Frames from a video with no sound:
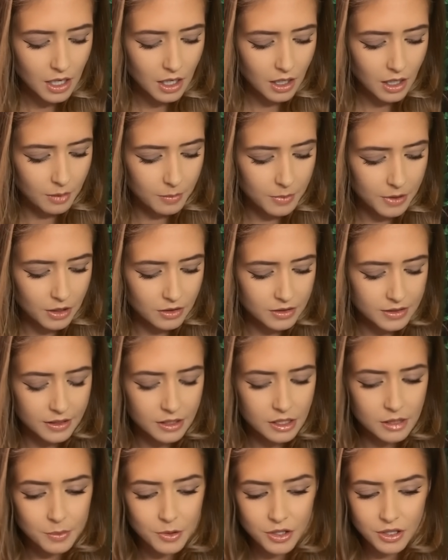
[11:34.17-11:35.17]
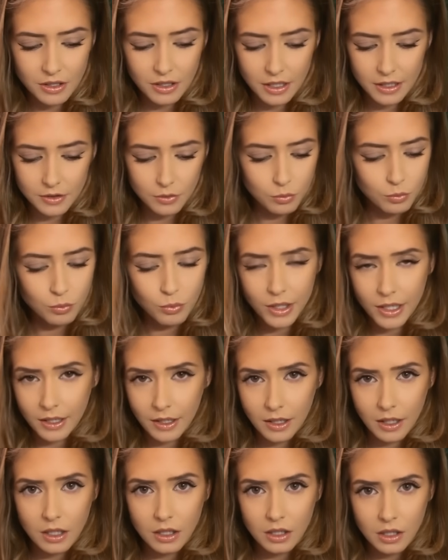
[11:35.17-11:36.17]
It looks like this person has
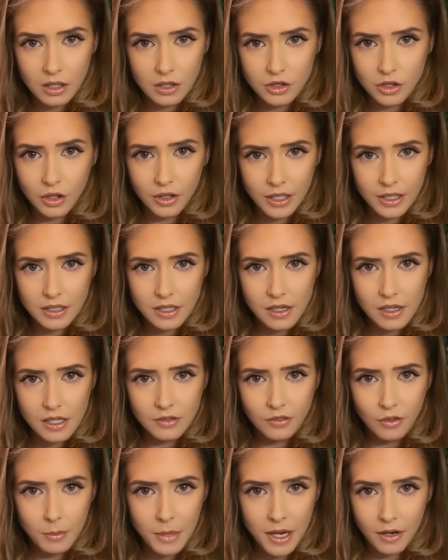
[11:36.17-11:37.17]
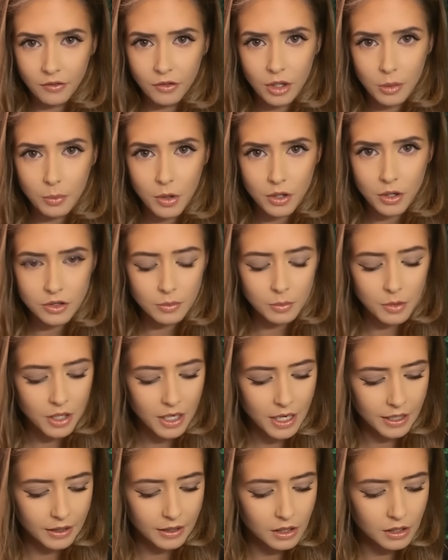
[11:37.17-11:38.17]
really dug into this from every possible
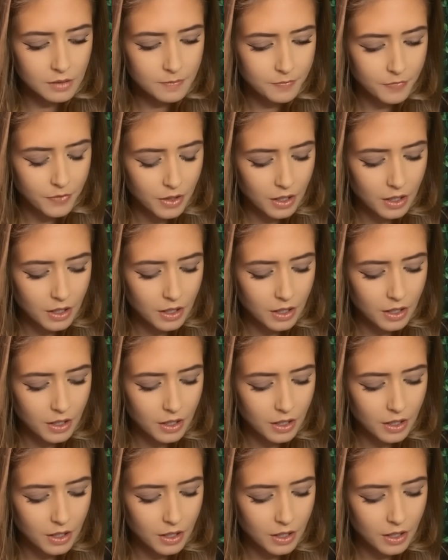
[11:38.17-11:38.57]
angle.